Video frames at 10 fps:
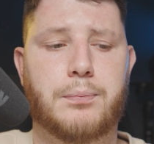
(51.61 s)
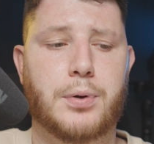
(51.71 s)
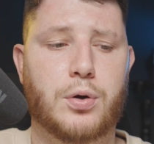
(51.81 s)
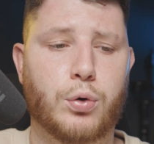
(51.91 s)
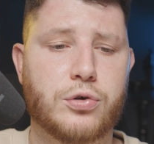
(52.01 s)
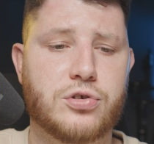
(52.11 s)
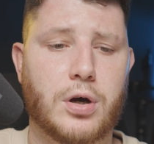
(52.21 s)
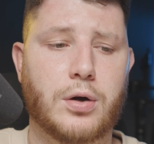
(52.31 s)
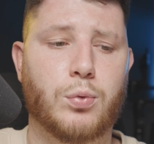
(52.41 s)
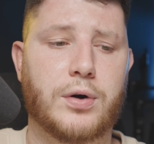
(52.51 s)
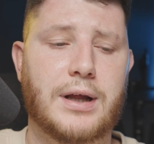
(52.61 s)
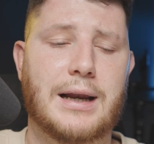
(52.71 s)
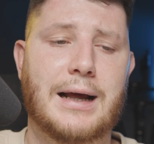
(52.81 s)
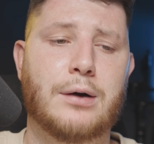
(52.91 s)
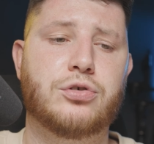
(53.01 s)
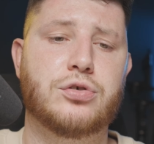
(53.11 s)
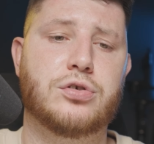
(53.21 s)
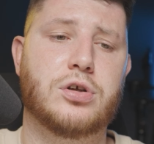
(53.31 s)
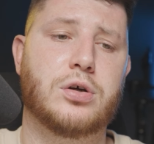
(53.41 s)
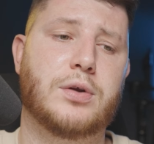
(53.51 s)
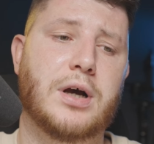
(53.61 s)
But also what it allows you to do, the